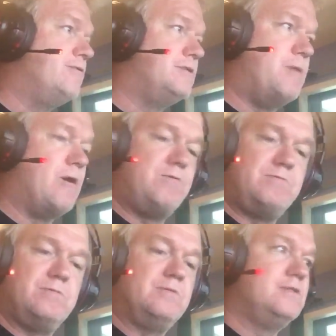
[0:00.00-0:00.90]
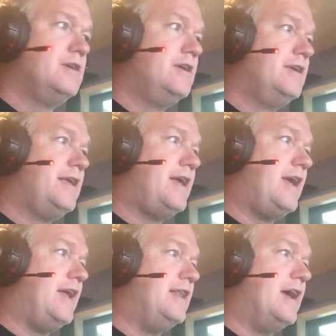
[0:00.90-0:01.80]
vote tomorrow,
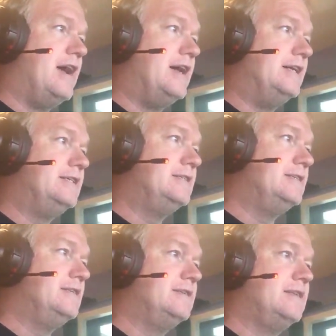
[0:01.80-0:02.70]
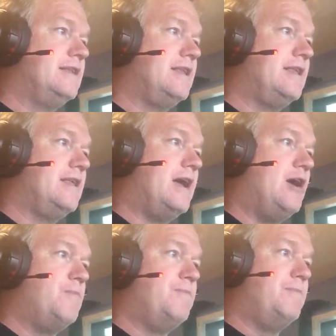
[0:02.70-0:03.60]
and I
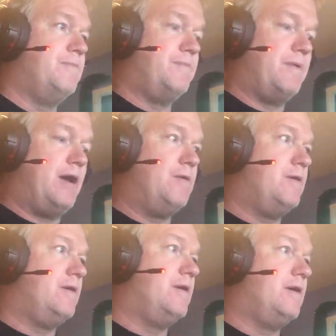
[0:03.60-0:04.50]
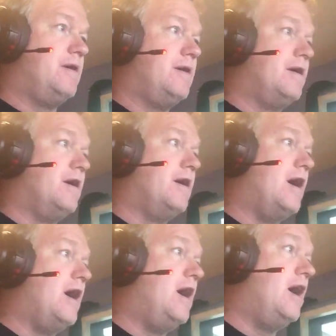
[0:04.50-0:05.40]
hope.
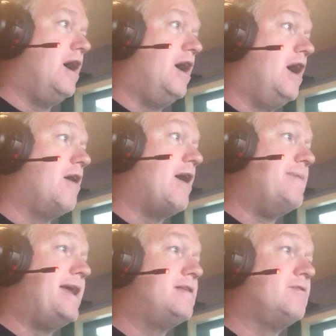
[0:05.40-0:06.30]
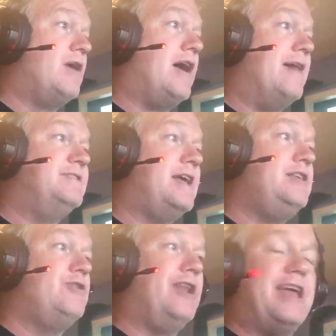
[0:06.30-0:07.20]
All right, man. Well, I've sent
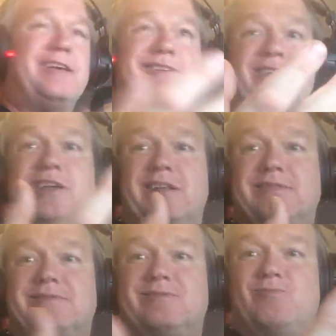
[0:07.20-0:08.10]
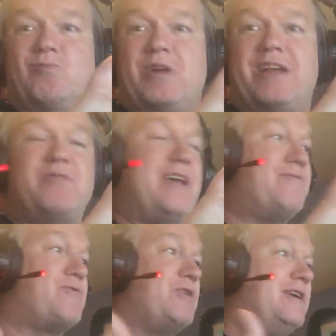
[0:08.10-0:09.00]
you a link so you can whenever you
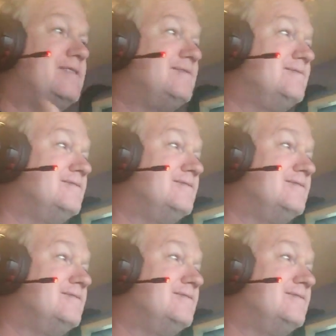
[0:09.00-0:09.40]
have free.